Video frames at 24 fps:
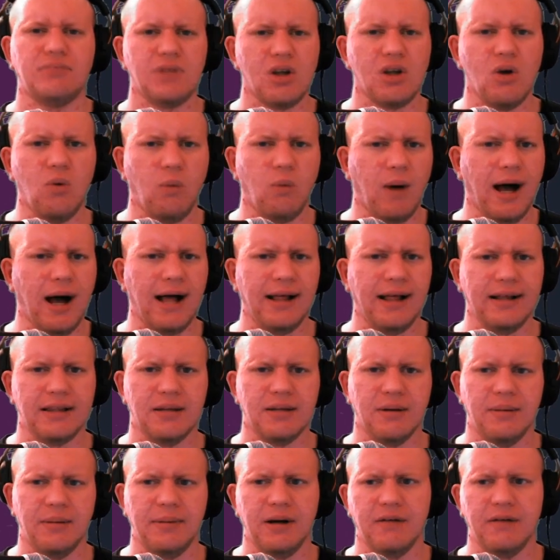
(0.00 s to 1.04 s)
while at
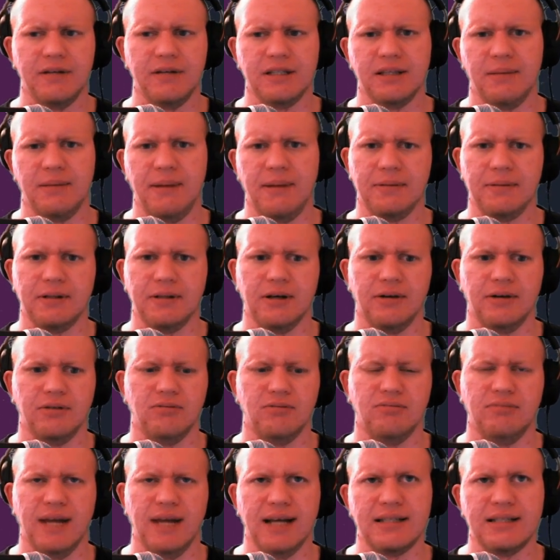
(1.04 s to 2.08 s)
the moment, obviously, people don't
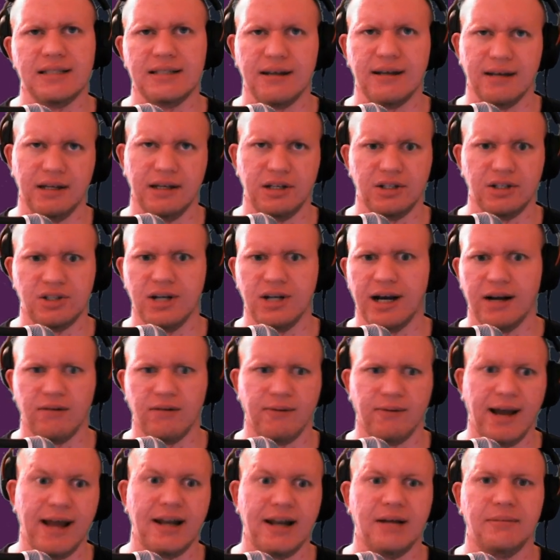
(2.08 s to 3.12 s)
necessarily just chuck it
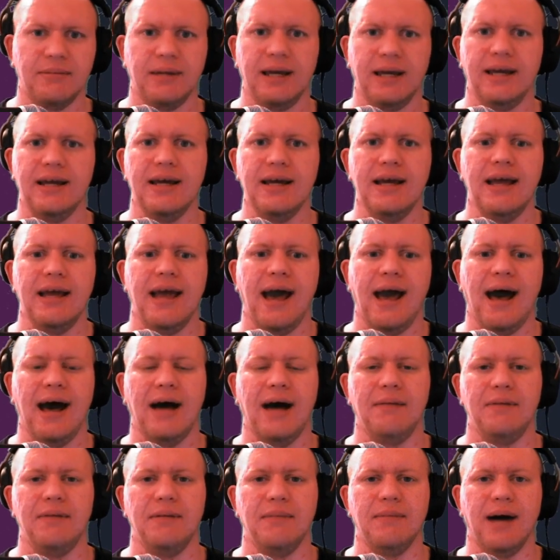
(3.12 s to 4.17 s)
randomly,
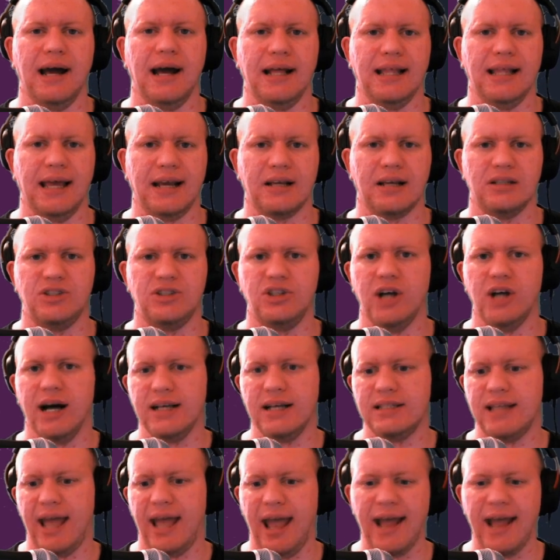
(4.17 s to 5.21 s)
um, you might like
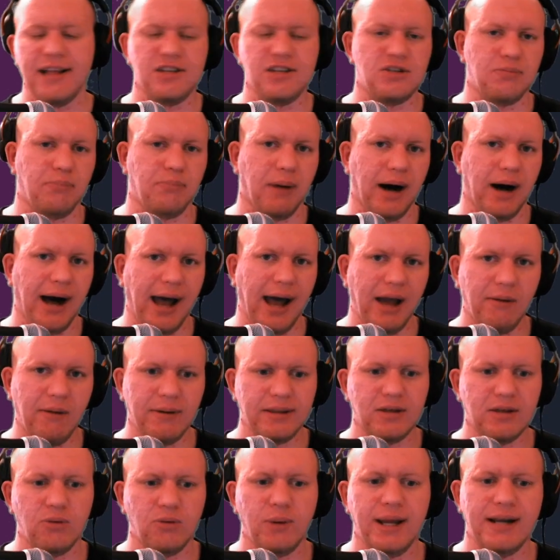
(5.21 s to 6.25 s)
just edge by
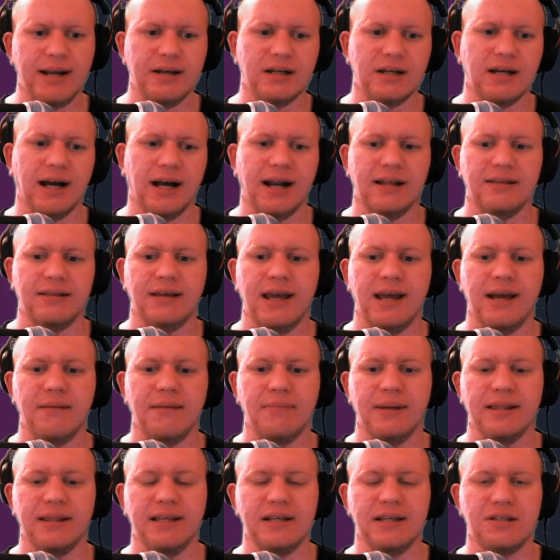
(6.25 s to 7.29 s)
with a win kind of thing.
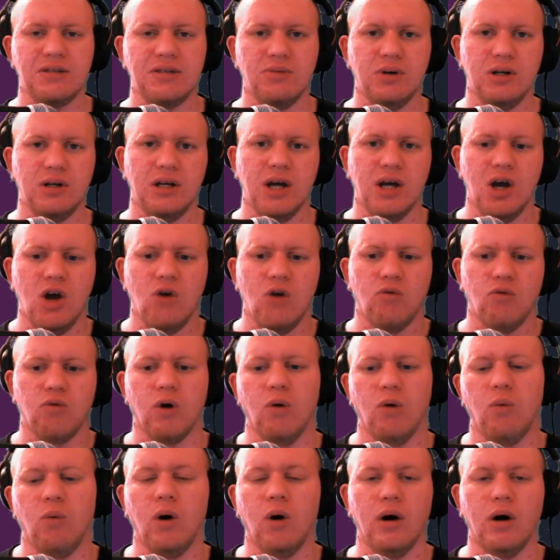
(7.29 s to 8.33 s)
But this would
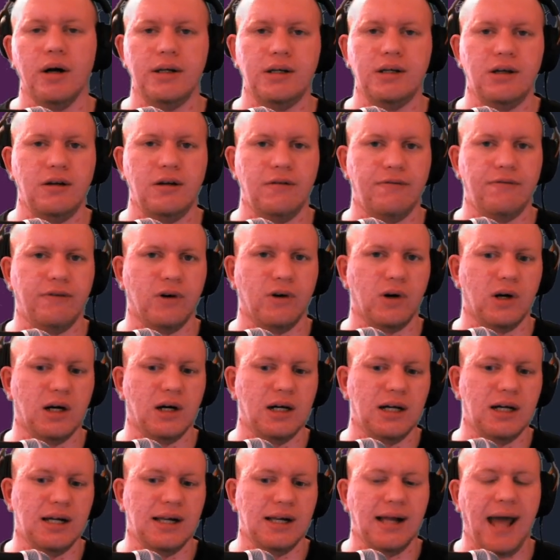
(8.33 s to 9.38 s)
reward you
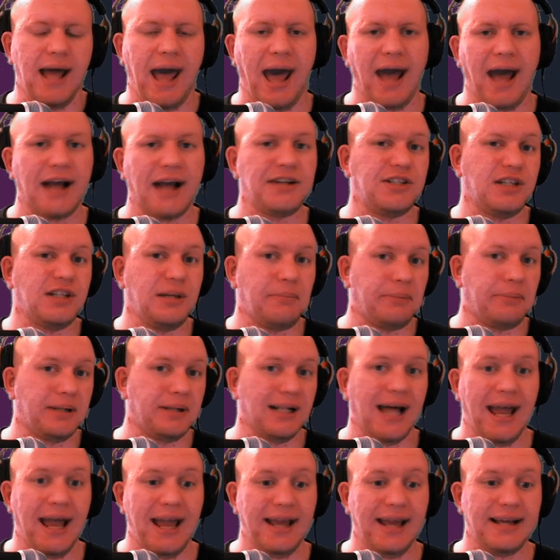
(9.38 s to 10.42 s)
for actually
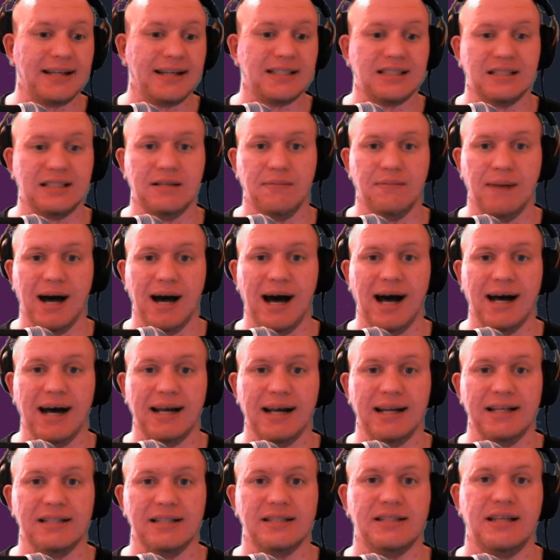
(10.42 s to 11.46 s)
playing
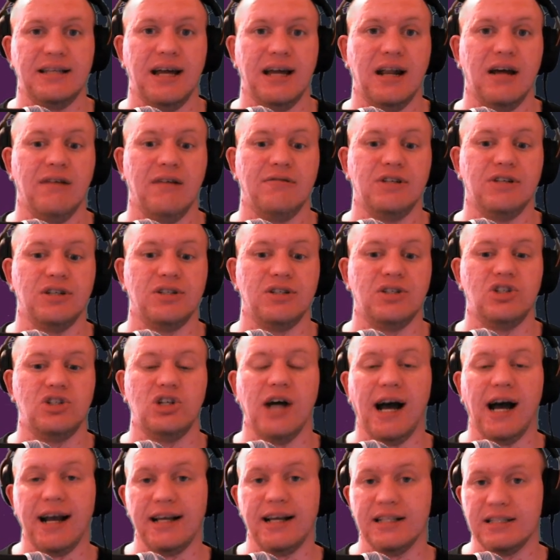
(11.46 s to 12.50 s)
smart instead of just
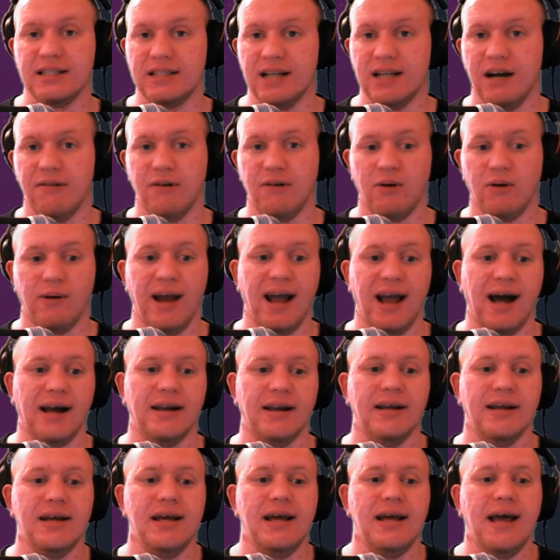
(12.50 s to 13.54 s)
chucking stuff
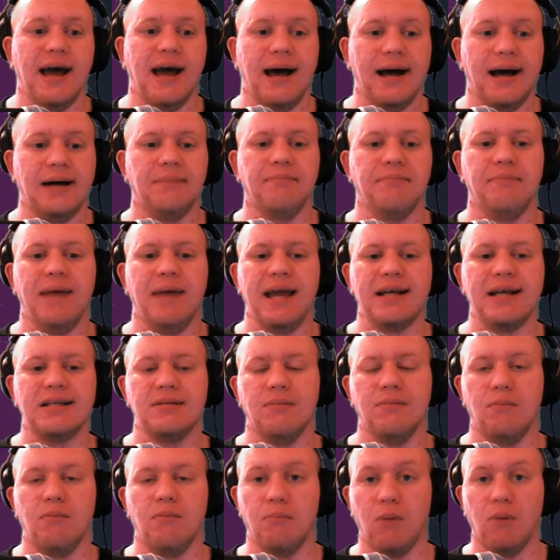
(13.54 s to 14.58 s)
around um, makes
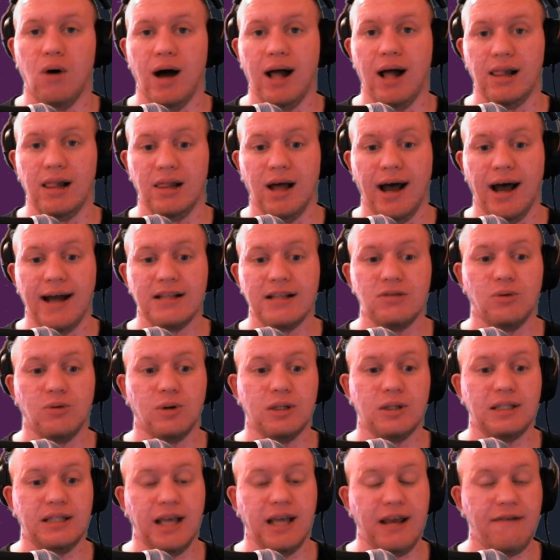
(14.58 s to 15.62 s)
alliance
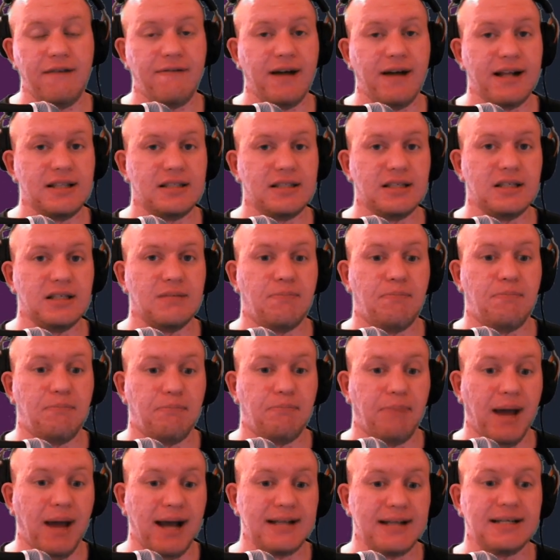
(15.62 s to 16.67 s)
war defenses
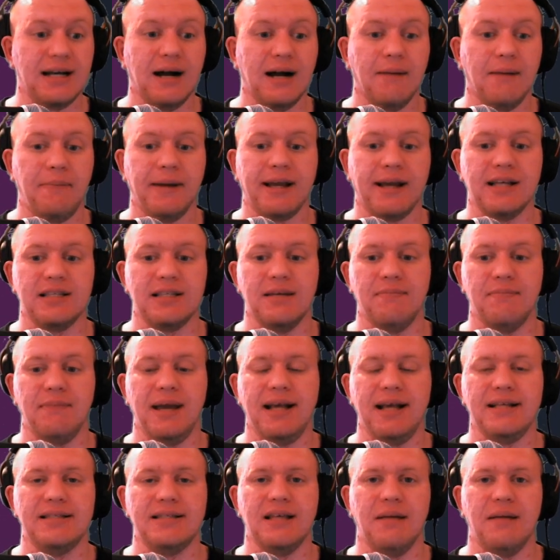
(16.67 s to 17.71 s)
better because it
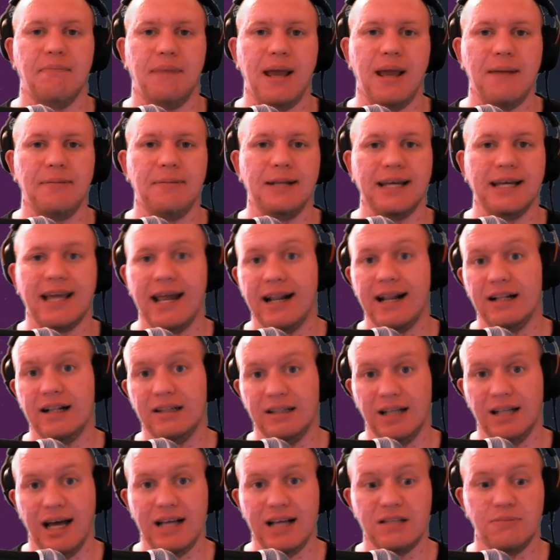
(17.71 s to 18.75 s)
means that people are getting
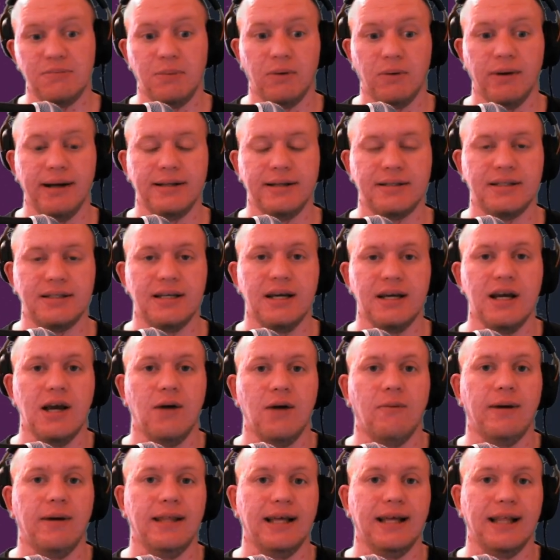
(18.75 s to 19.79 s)
less points
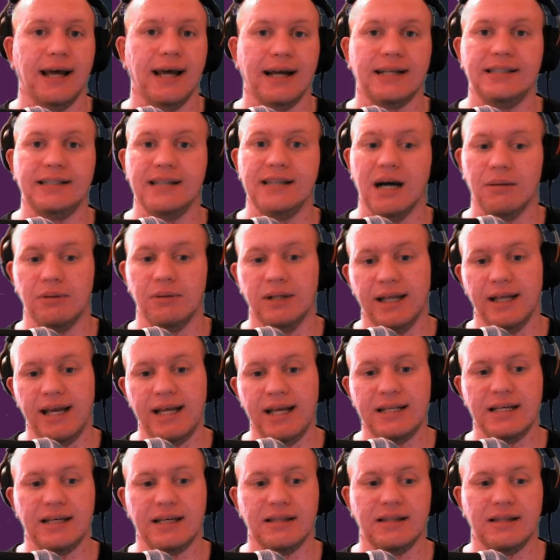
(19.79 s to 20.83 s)
when they're like double
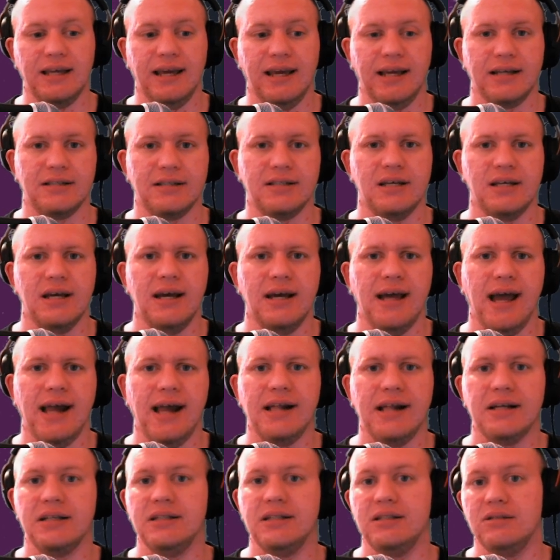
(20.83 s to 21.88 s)
hitting things.
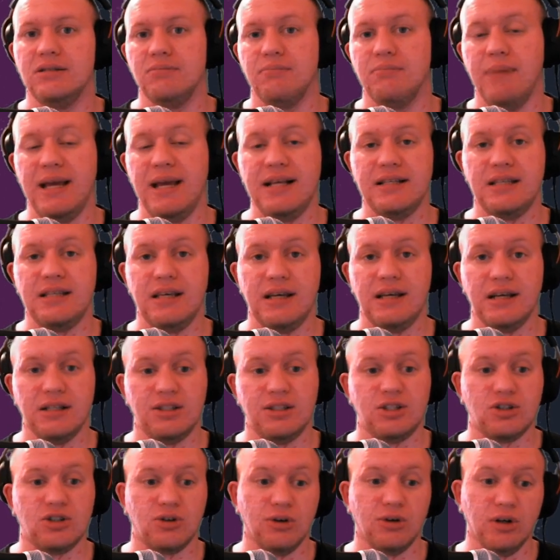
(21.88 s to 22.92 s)
And it means that you can
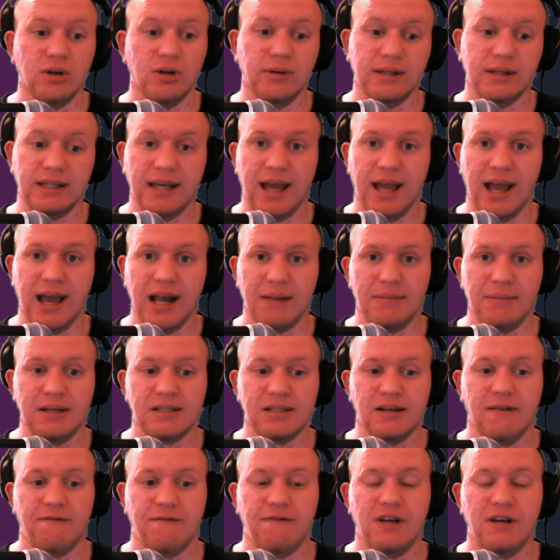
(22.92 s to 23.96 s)
screw with the
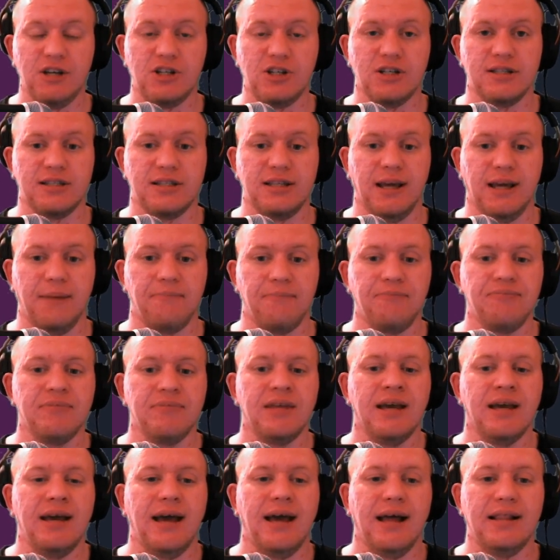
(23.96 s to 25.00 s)
enemy's efficiency.
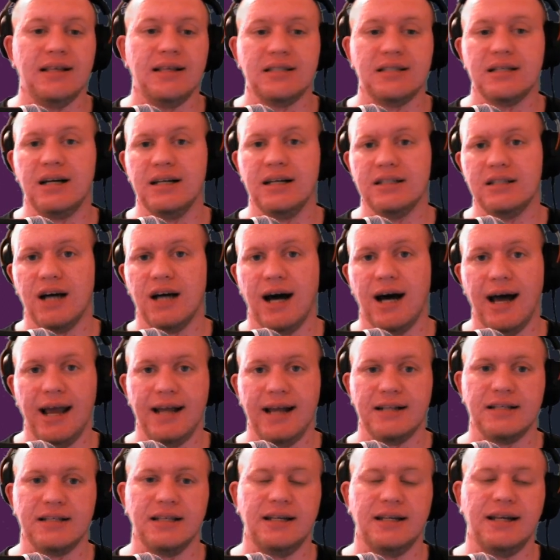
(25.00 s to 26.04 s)
And this is going to tie
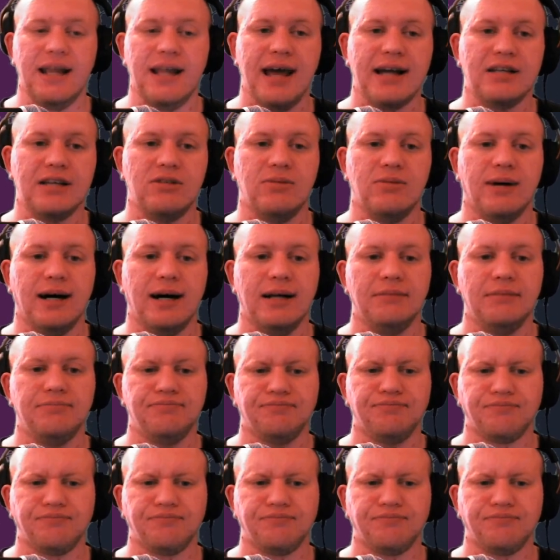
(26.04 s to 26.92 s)
into the next one,